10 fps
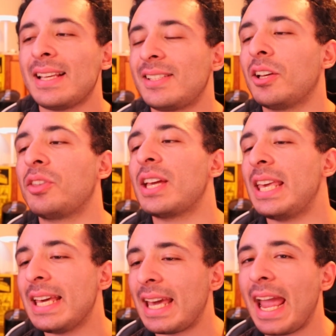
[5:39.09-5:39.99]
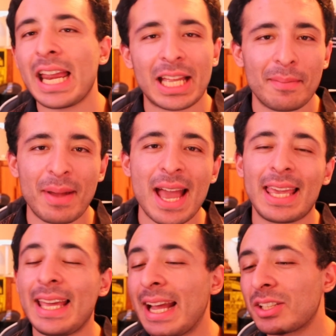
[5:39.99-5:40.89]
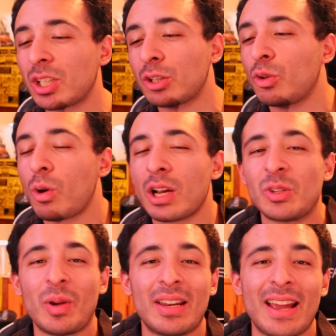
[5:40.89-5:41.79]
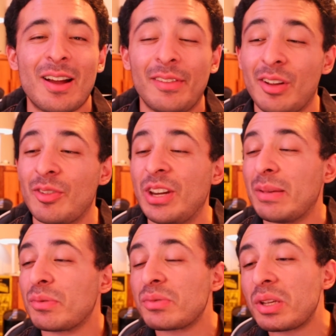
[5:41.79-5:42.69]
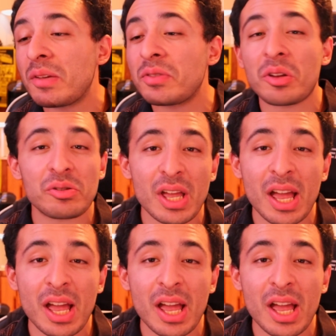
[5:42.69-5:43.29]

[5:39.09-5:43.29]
i still think he can come back he can start to work his way down if he redeems himself so there's